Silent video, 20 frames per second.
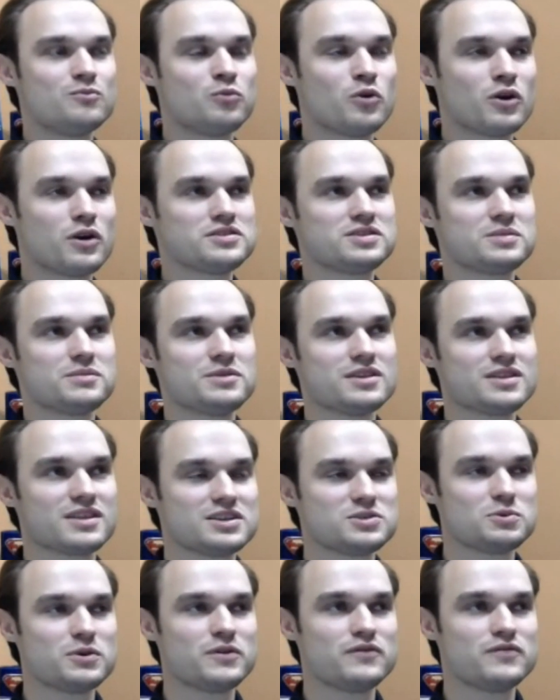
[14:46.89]
What are some of the
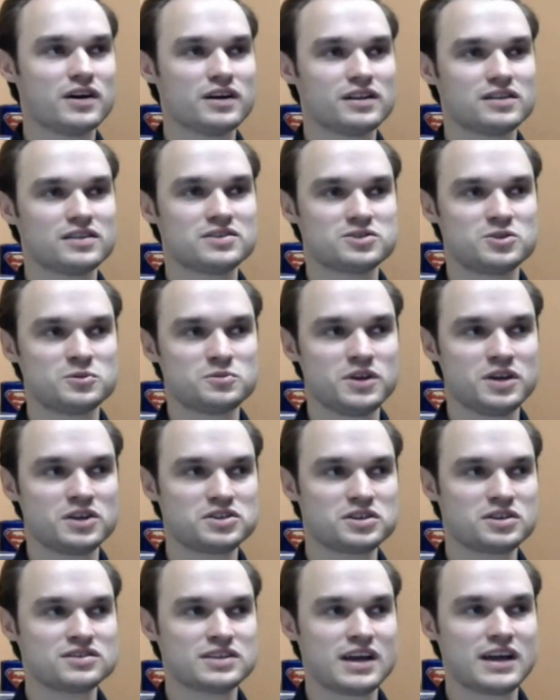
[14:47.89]
things we've done at the soup
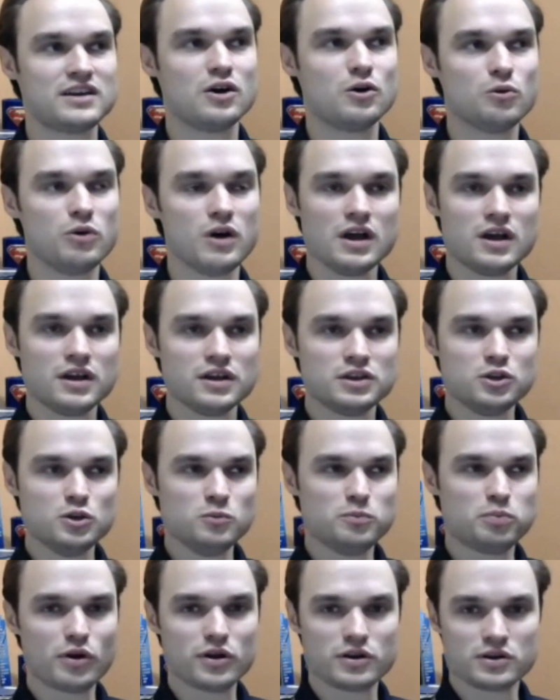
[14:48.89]
kitchen? Because I know you
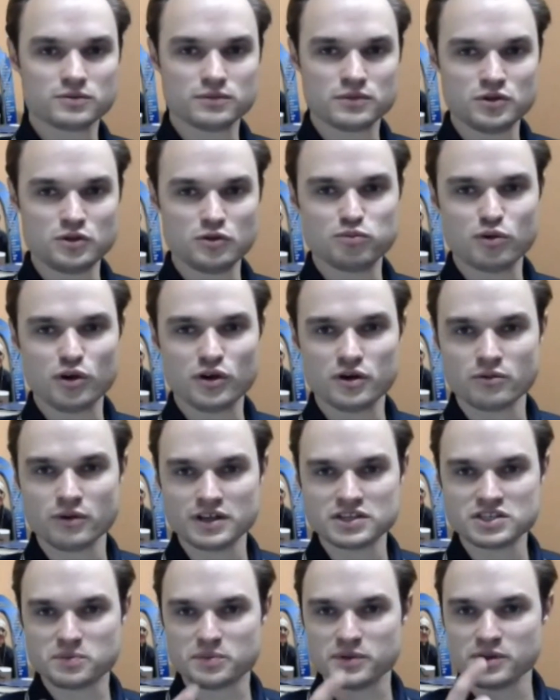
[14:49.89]
brought a
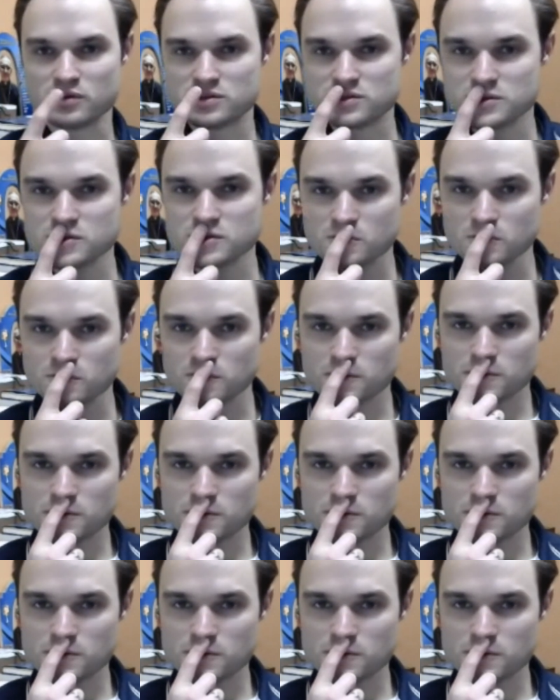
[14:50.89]
recipe or two.